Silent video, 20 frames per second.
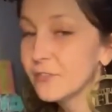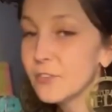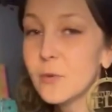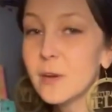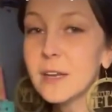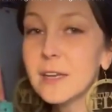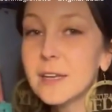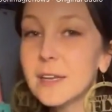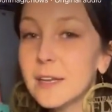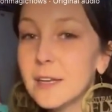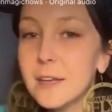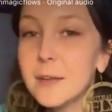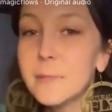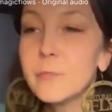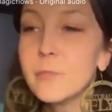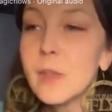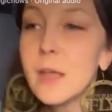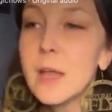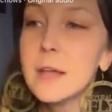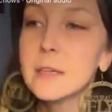If you want to get
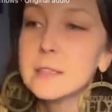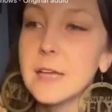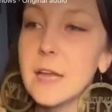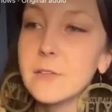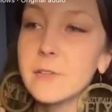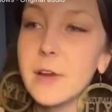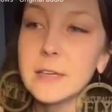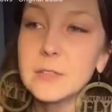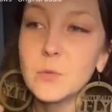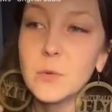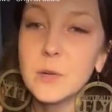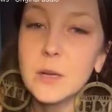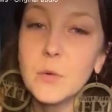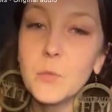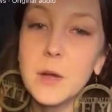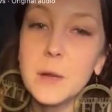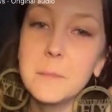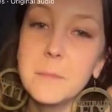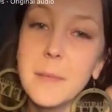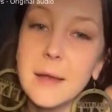a direct
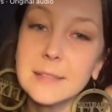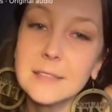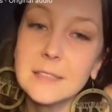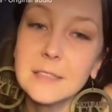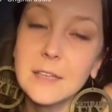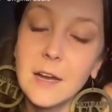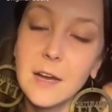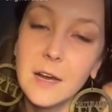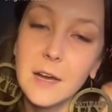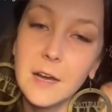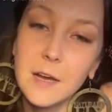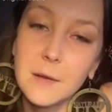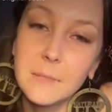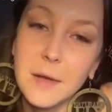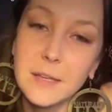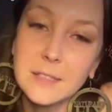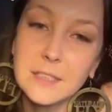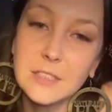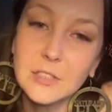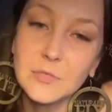one-on-one
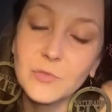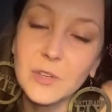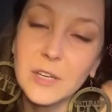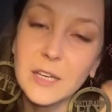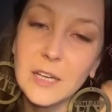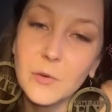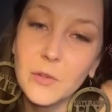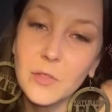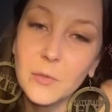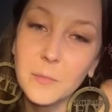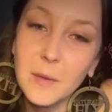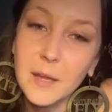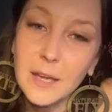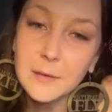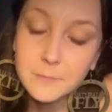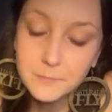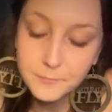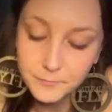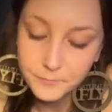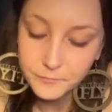message and reading with
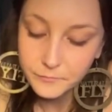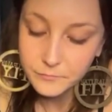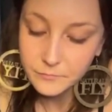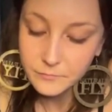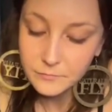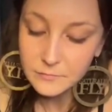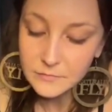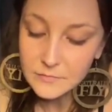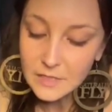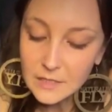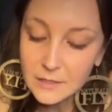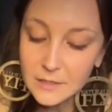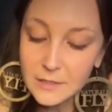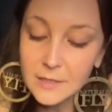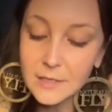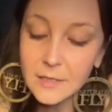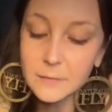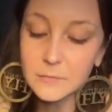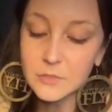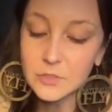me,
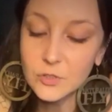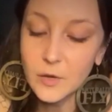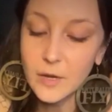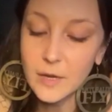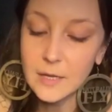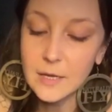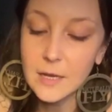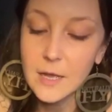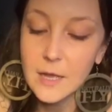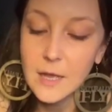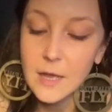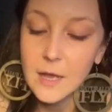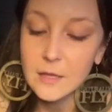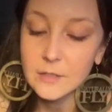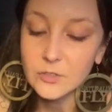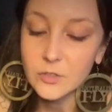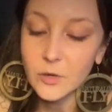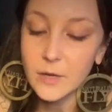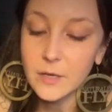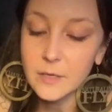then come join
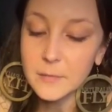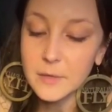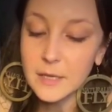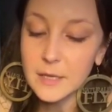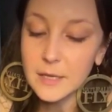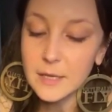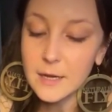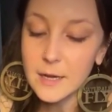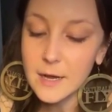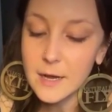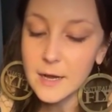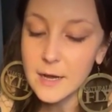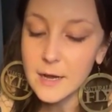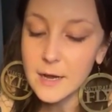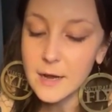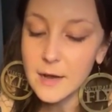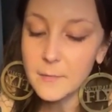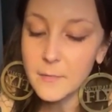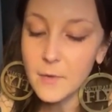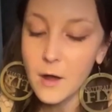me
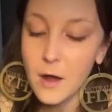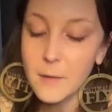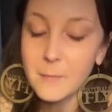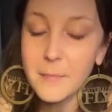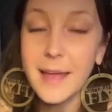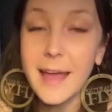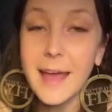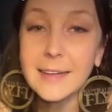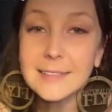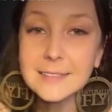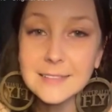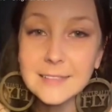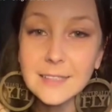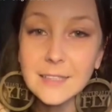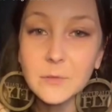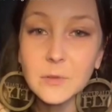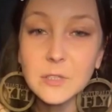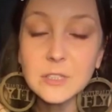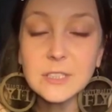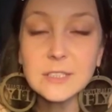on my
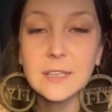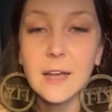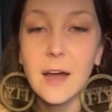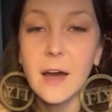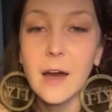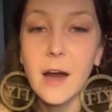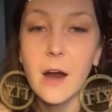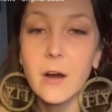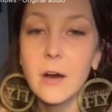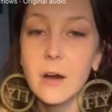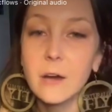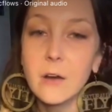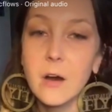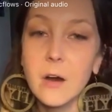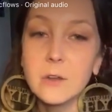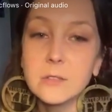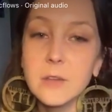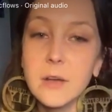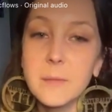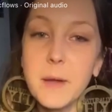Etsy, which is
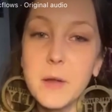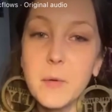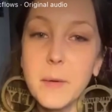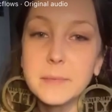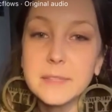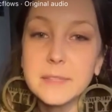also at my